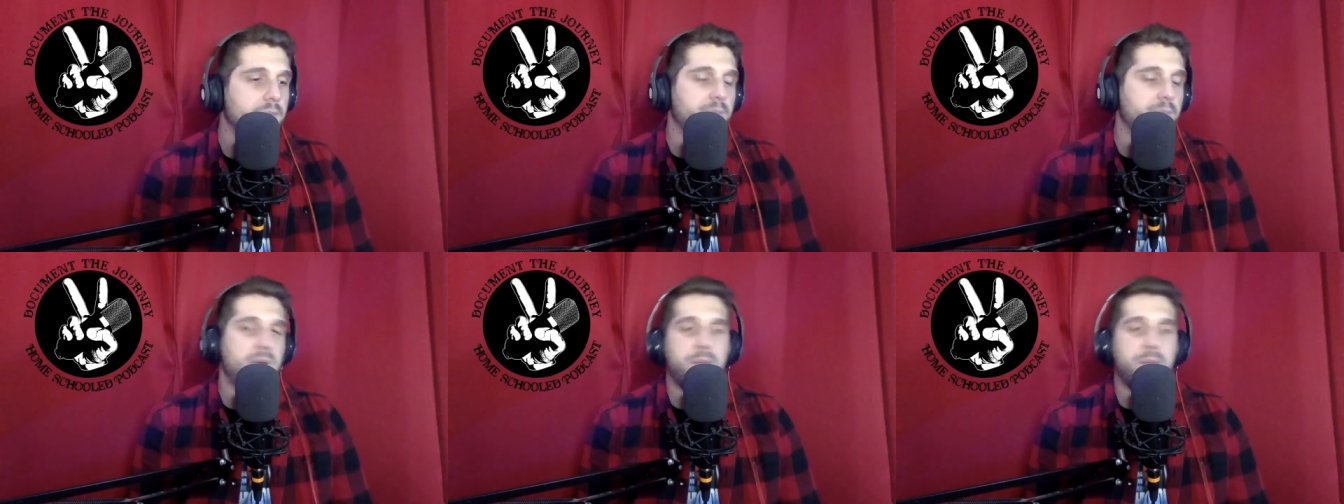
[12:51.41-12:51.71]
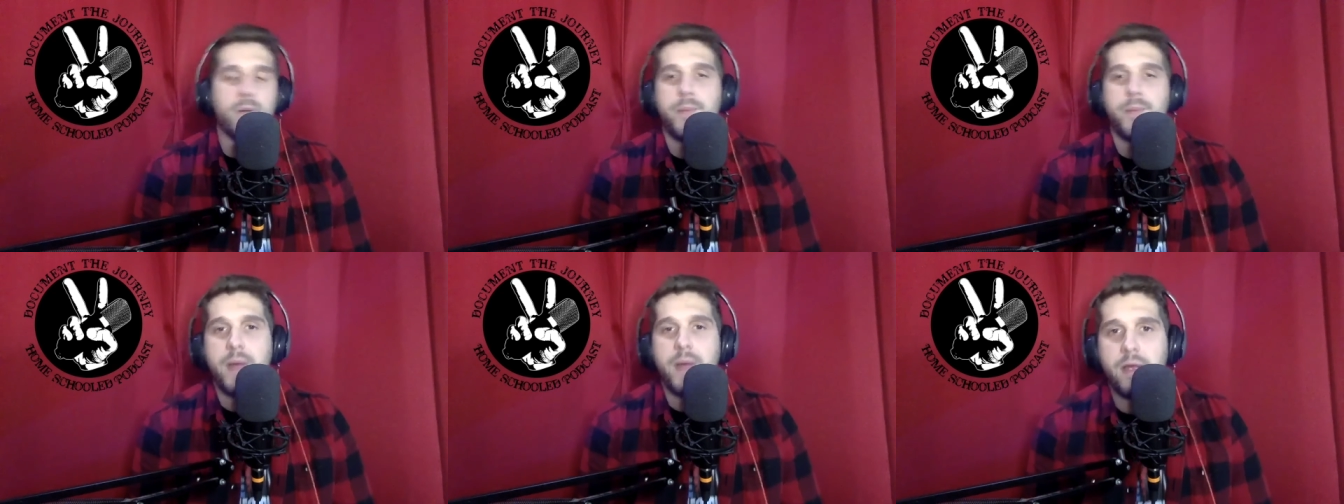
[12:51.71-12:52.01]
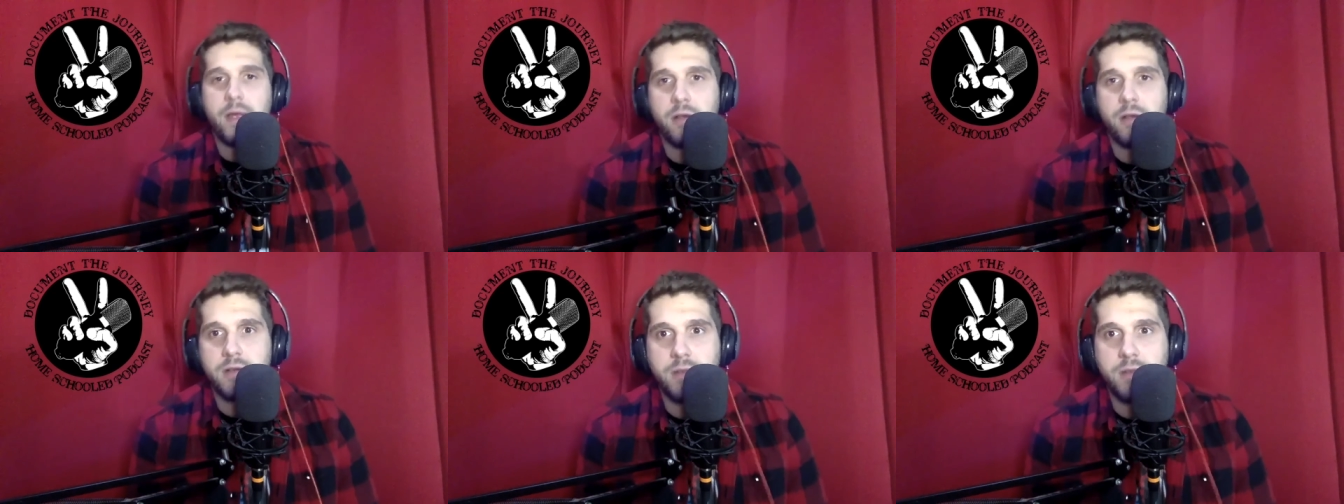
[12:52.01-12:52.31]
Be
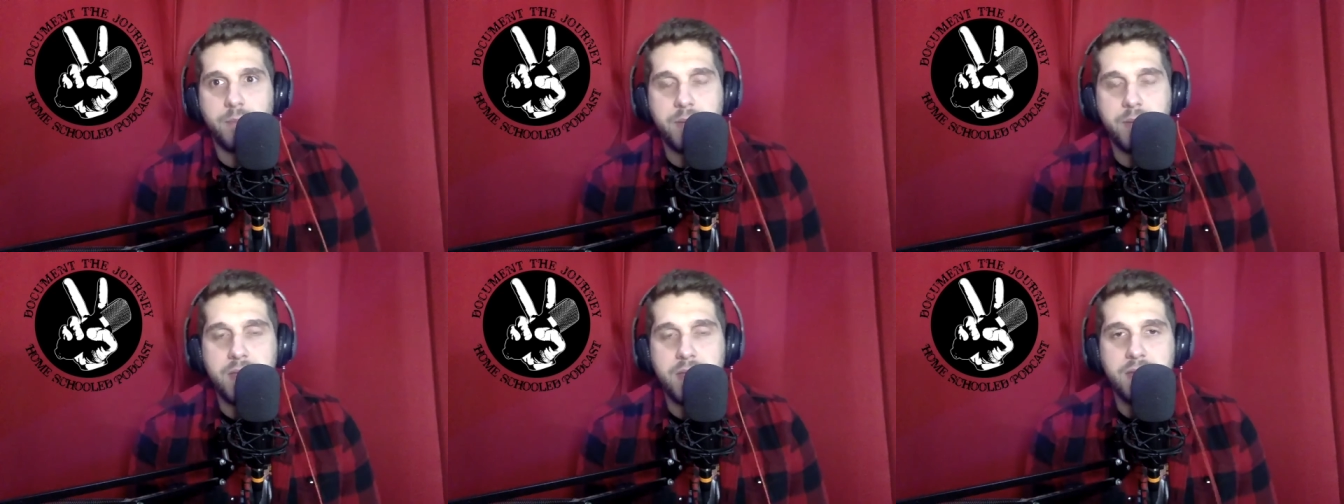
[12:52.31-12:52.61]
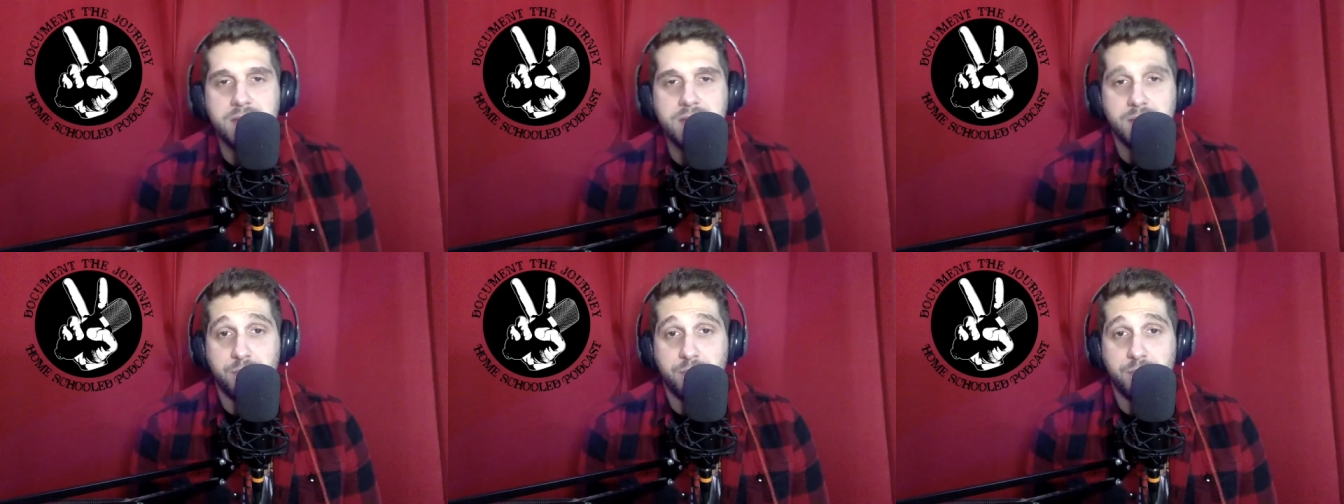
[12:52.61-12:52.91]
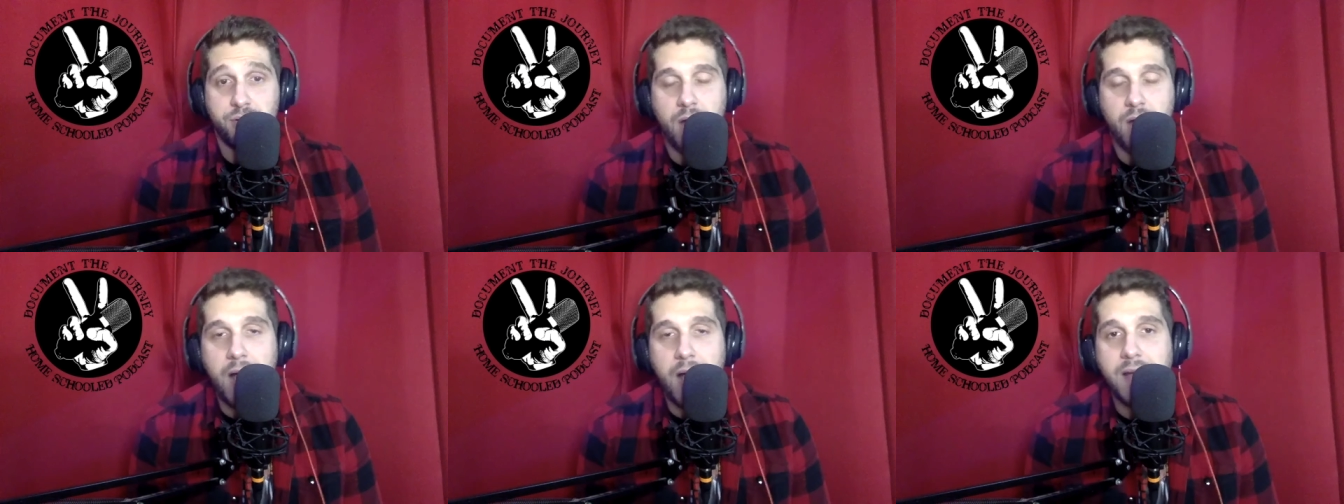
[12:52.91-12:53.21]
prepared to be
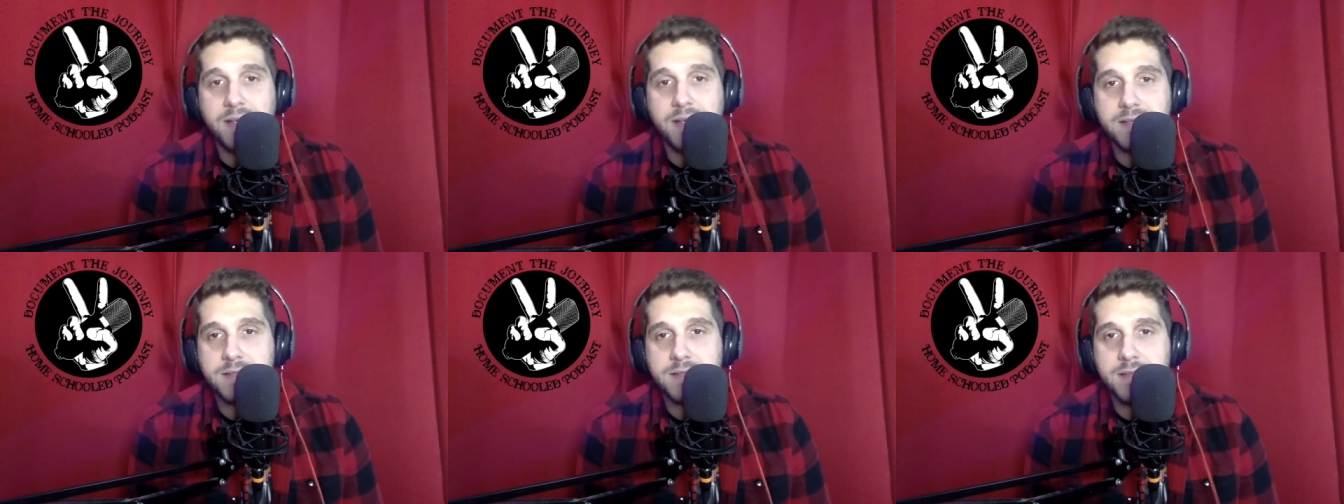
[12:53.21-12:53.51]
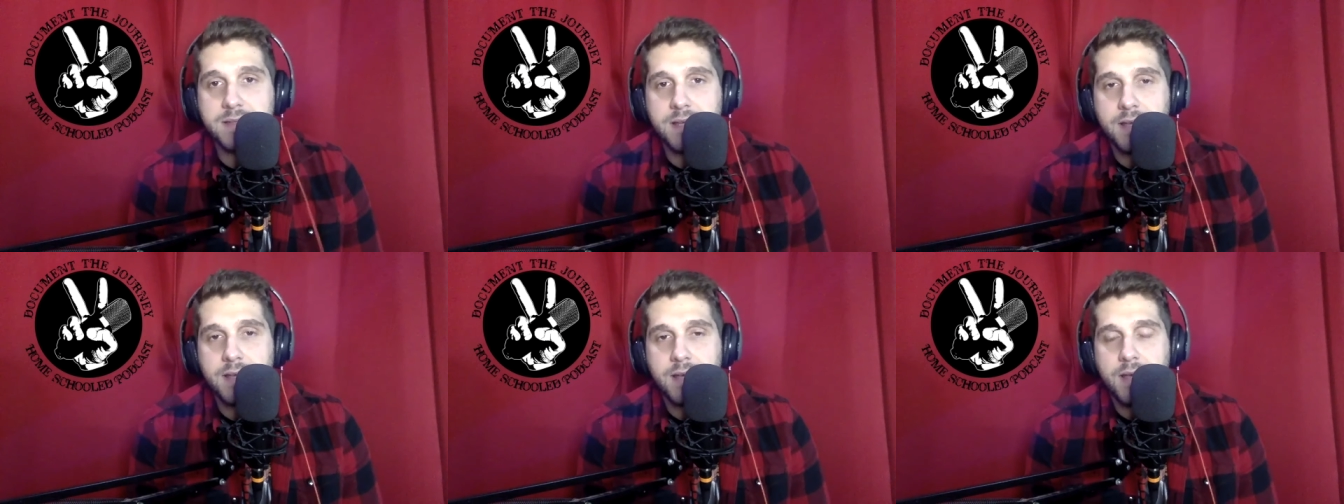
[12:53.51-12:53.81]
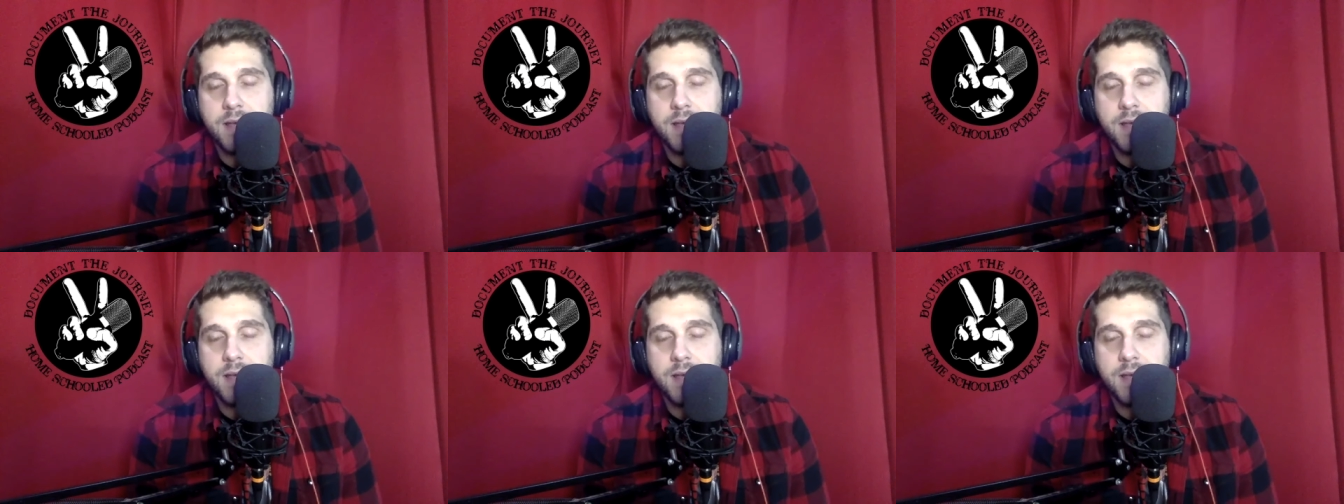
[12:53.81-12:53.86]
surprised.